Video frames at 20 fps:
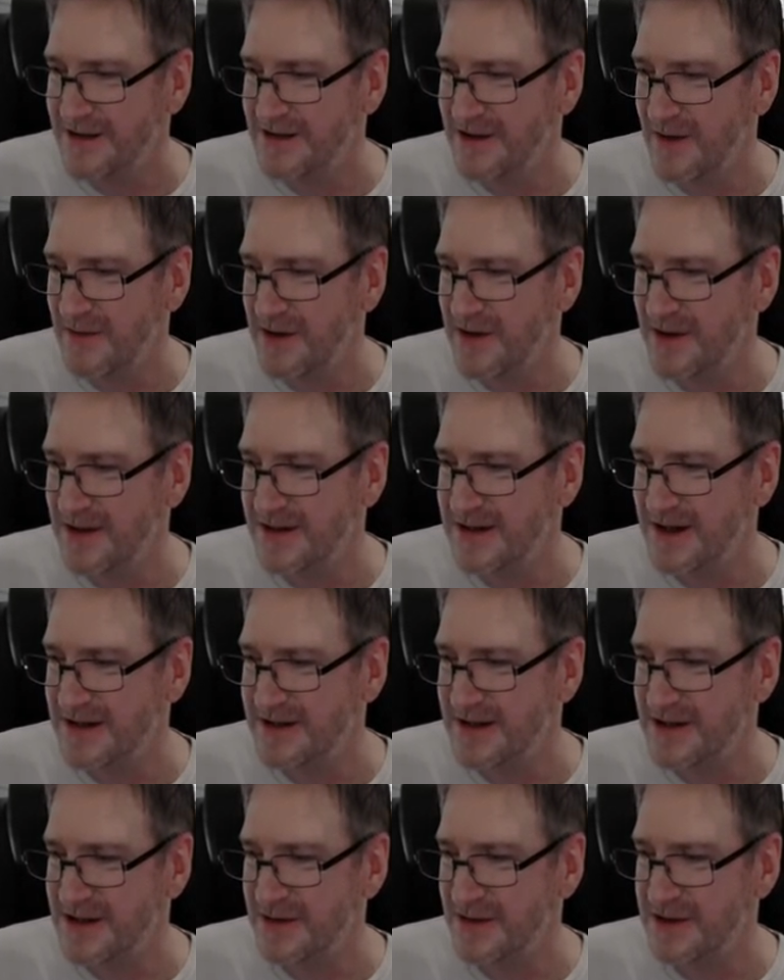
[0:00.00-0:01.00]
Sniper Girl
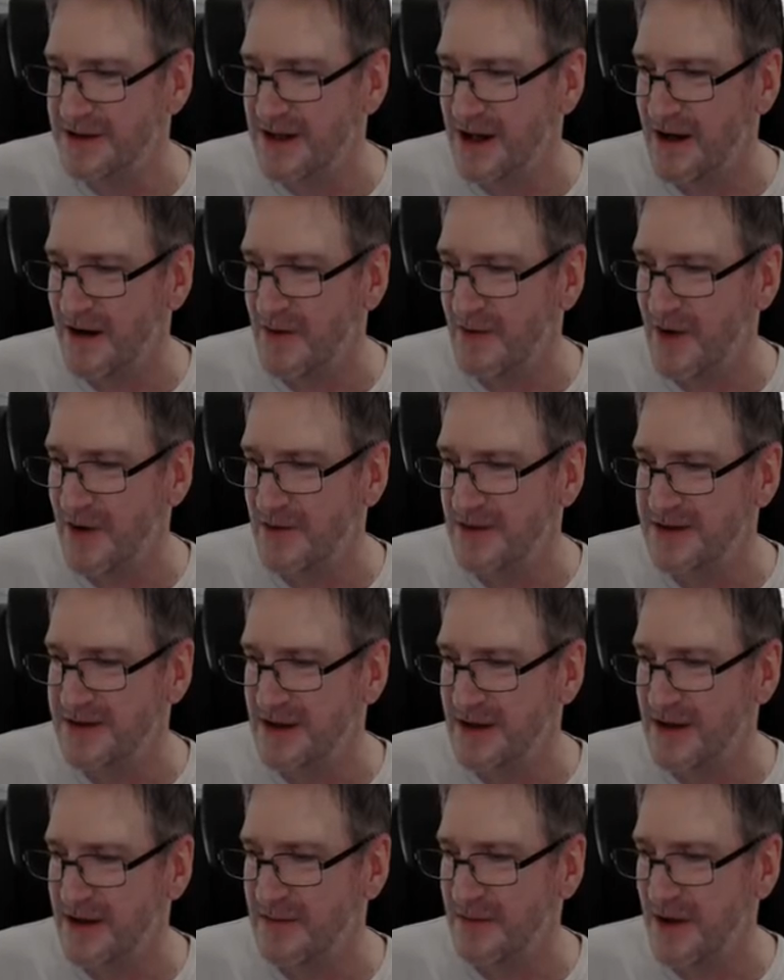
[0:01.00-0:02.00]
says to Tuatara, "Where
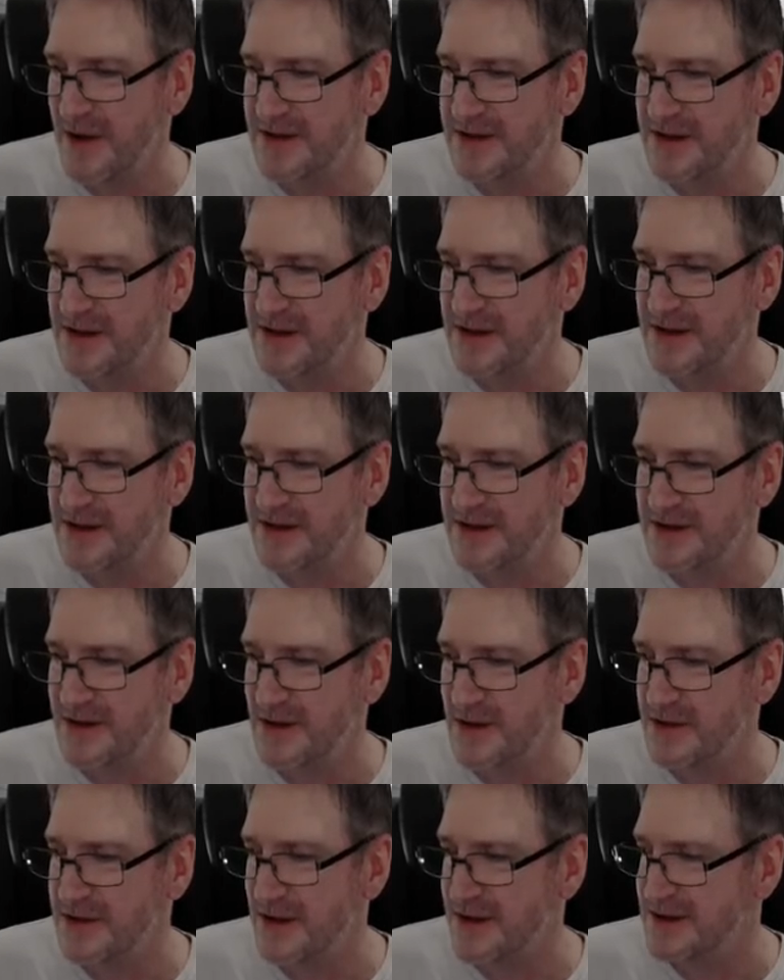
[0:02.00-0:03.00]
was the link posted in
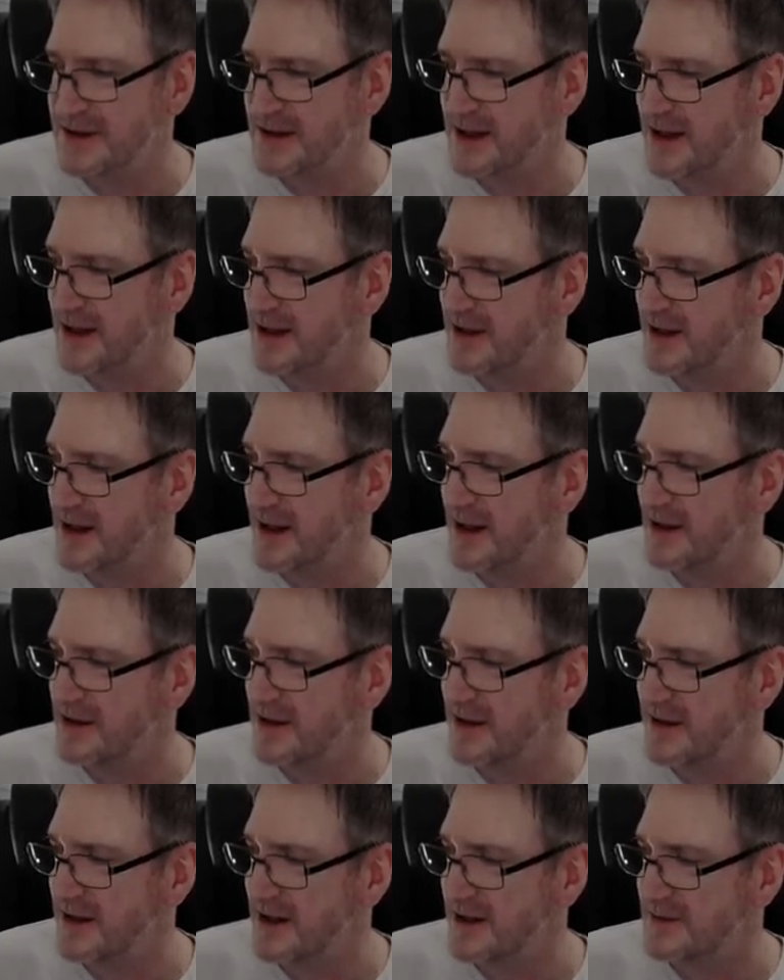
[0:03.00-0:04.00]
Discord? Not seeing it. Yeah,
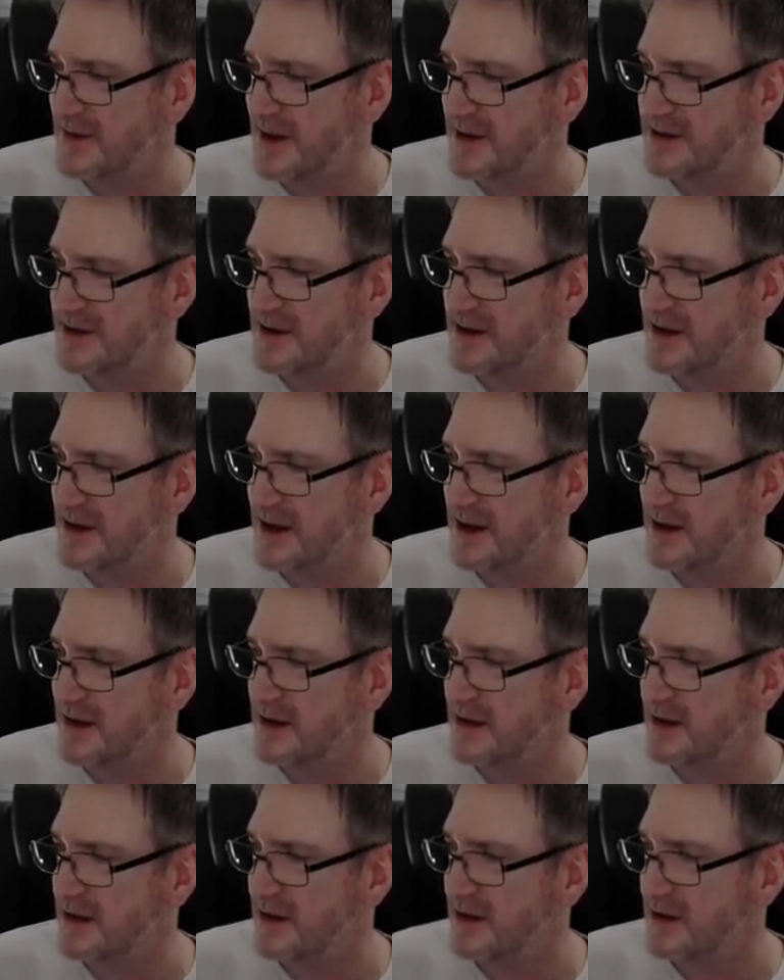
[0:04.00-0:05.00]
I don't think he's posted it
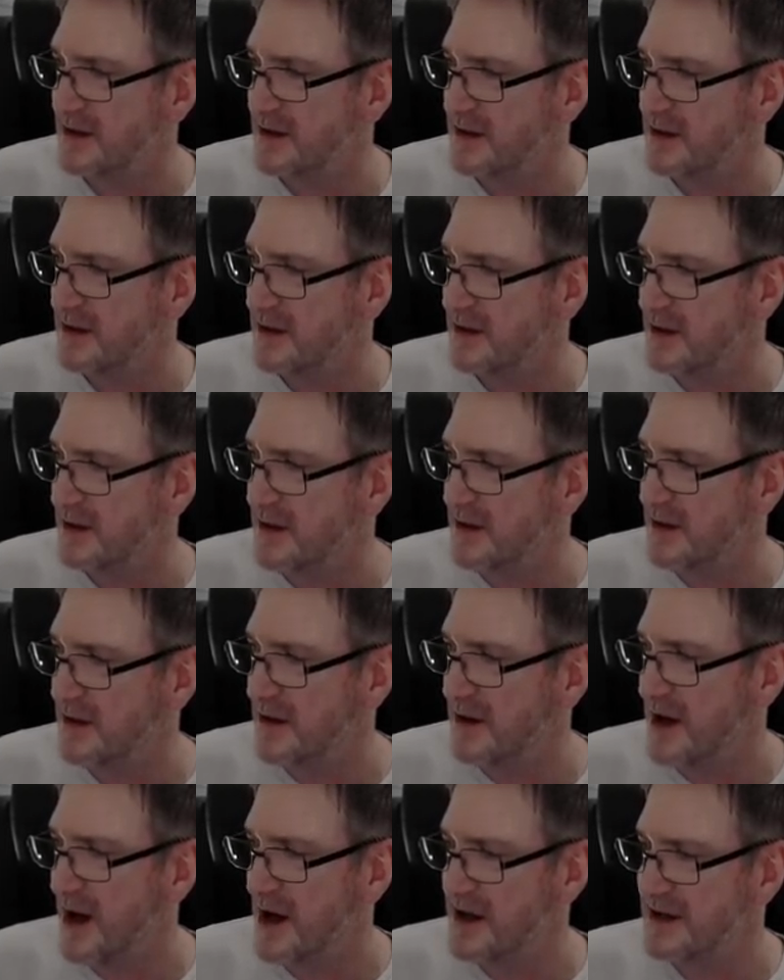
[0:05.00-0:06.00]
yet.
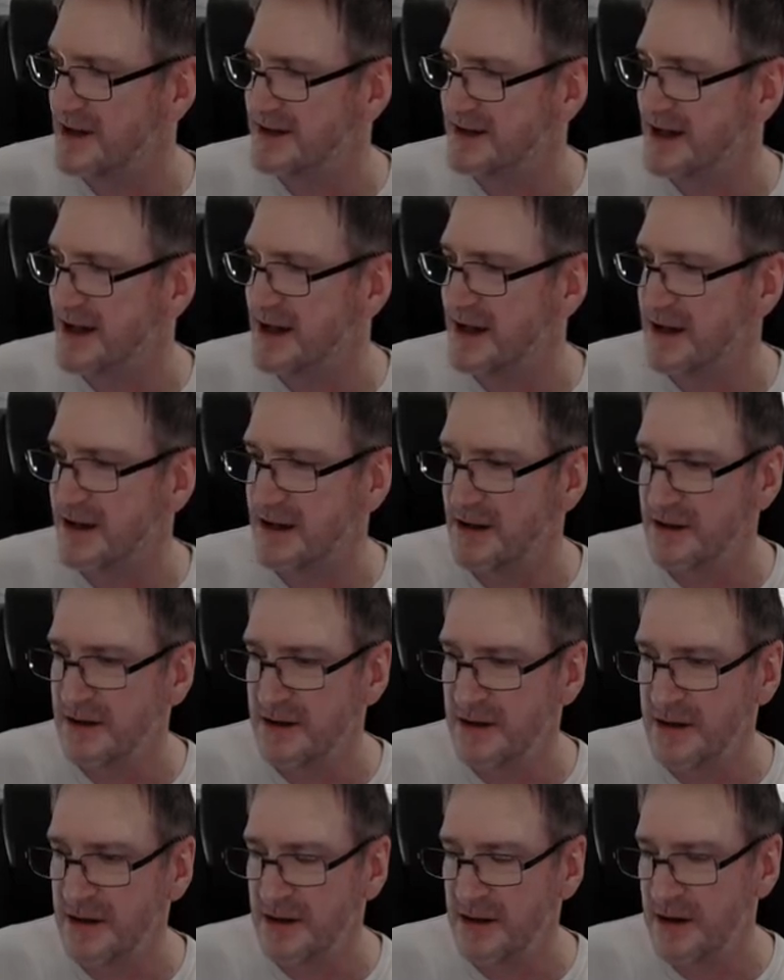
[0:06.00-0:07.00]
I don't see it
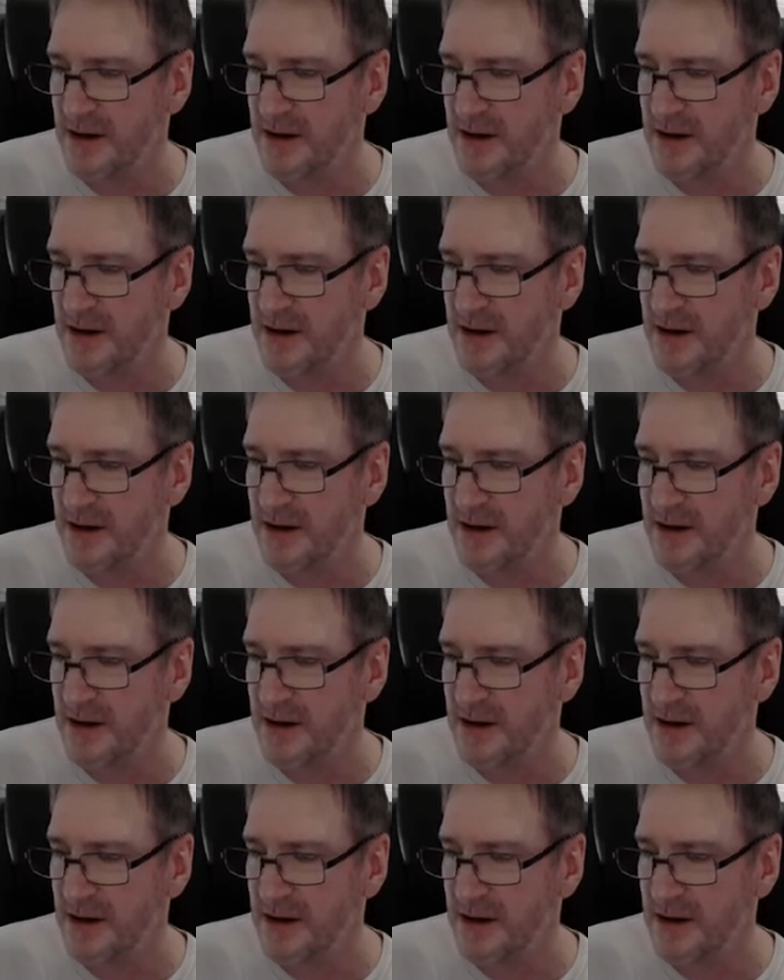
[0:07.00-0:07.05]
either."